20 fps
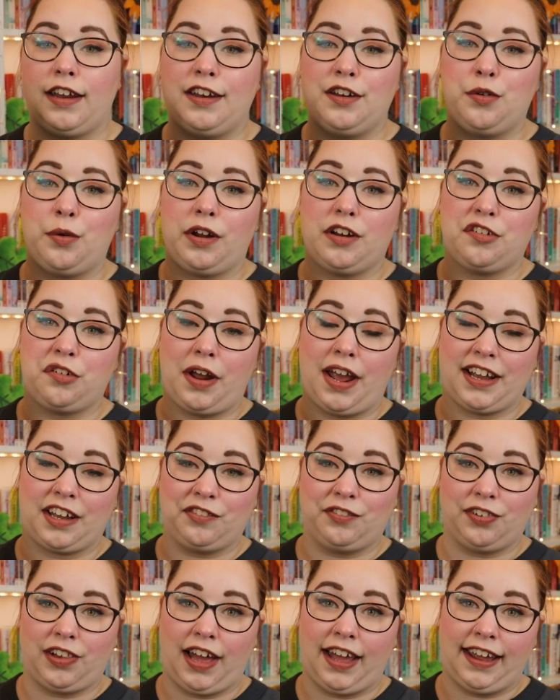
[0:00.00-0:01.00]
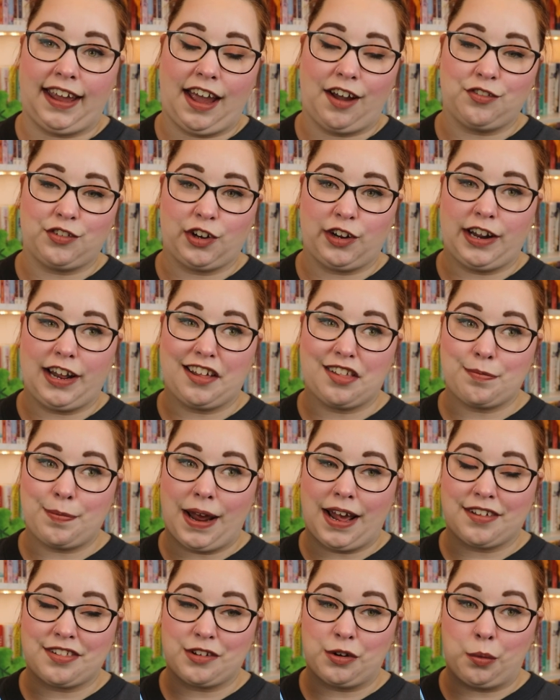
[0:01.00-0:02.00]
into a dragonfly after he has
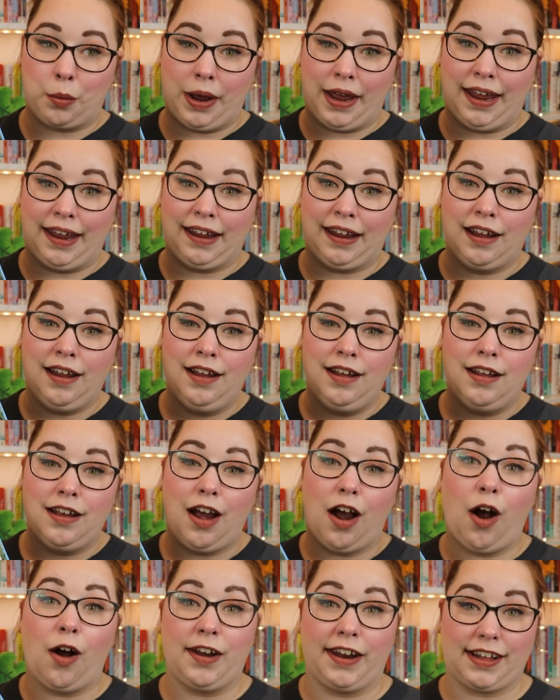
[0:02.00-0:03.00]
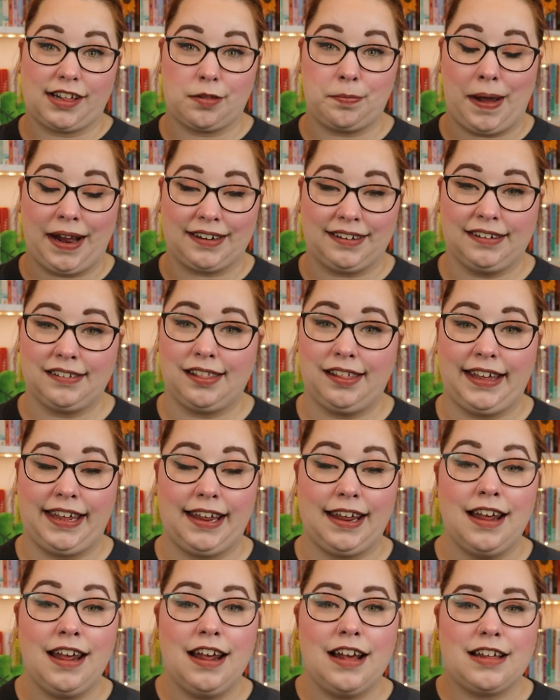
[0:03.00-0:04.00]
passed away
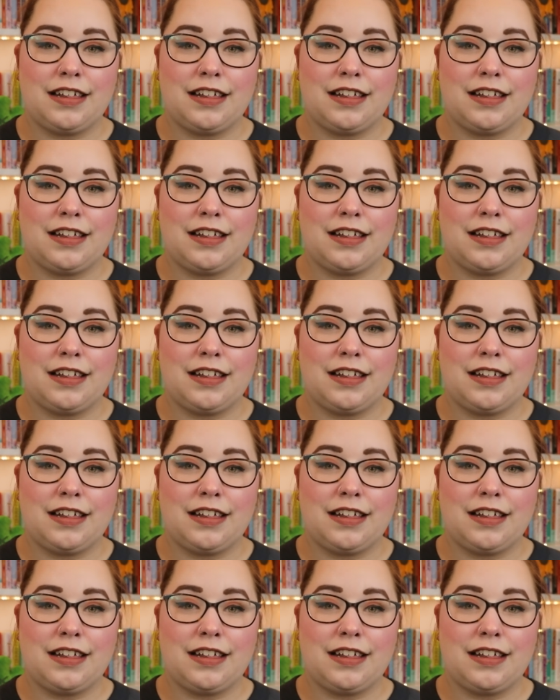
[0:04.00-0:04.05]
unexpectedly.